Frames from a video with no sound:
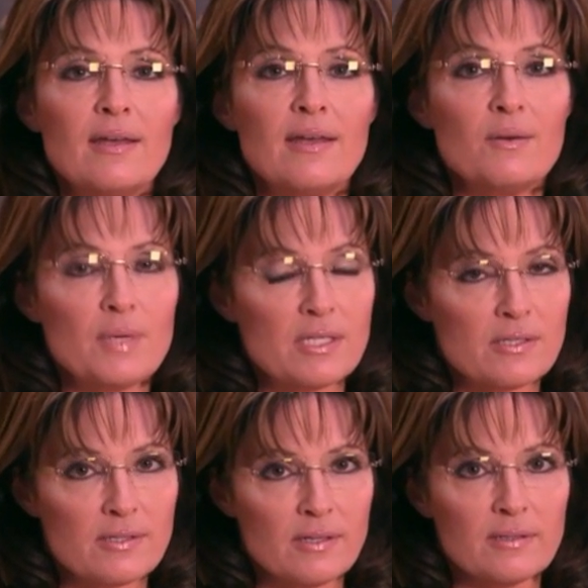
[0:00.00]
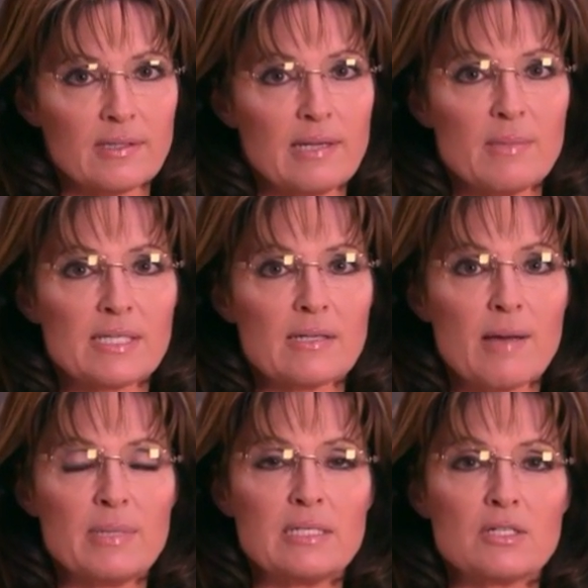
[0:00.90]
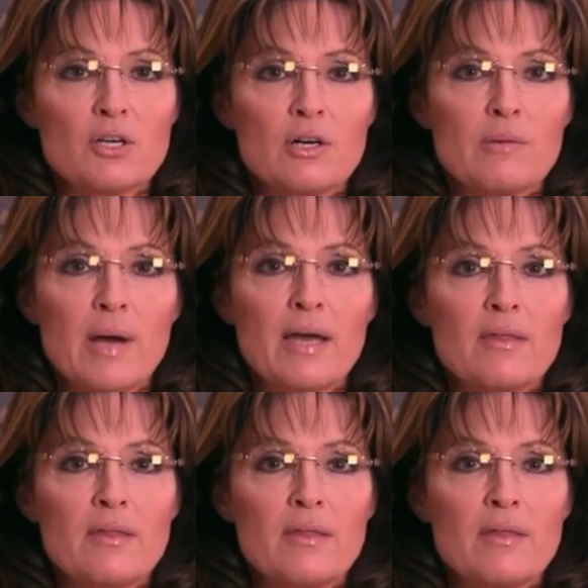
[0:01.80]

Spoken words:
And we certainly must not be deterred by